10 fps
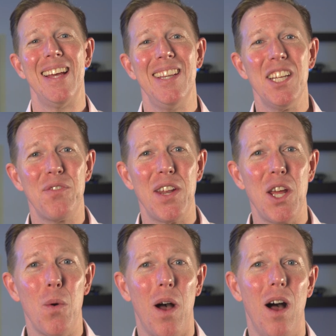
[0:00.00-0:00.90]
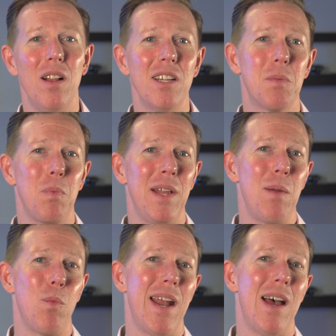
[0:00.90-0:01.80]
In this video, I'll
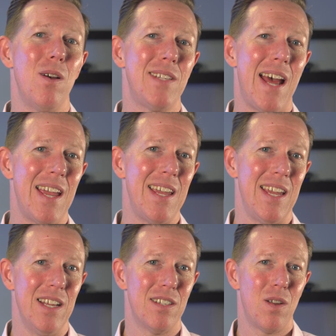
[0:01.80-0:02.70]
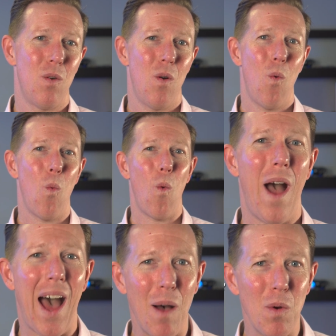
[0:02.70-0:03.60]
explain what house hacking is,
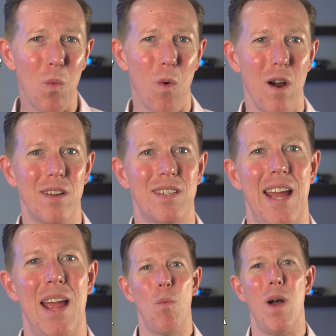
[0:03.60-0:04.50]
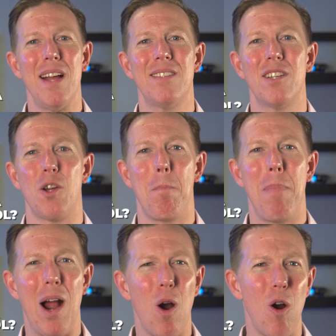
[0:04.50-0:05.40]
how it works, and why it's such a
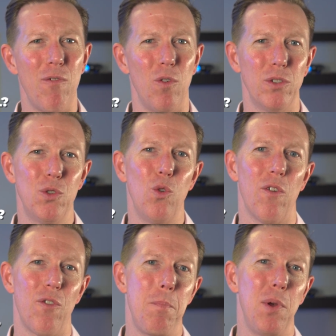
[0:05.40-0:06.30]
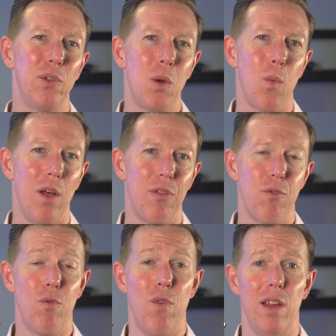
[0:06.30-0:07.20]
powerful tool for building wealth
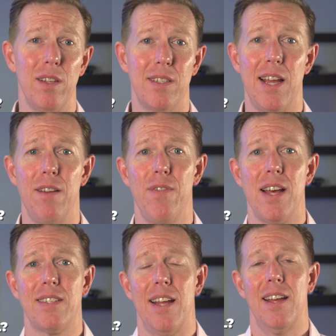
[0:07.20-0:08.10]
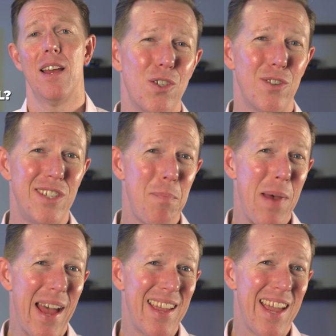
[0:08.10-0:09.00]
through real estate investing. So
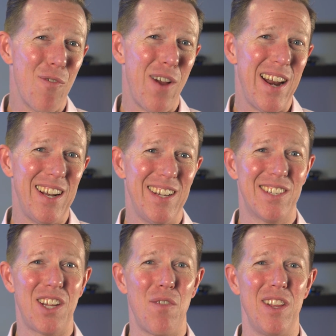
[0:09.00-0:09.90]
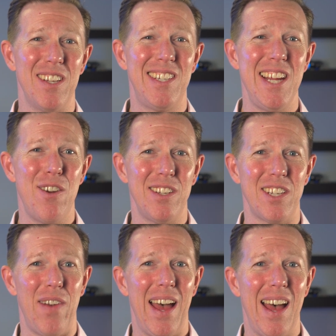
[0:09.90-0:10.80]
sit back and get ready to discover the
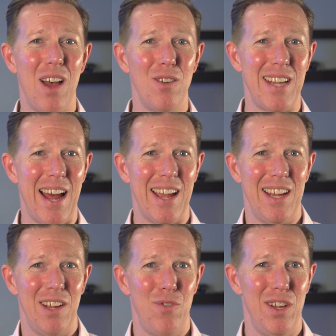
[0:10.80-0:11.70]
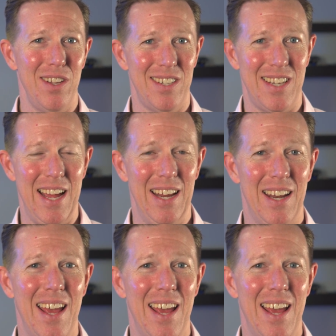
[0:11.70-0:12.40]
secrets of house hacking in real estate.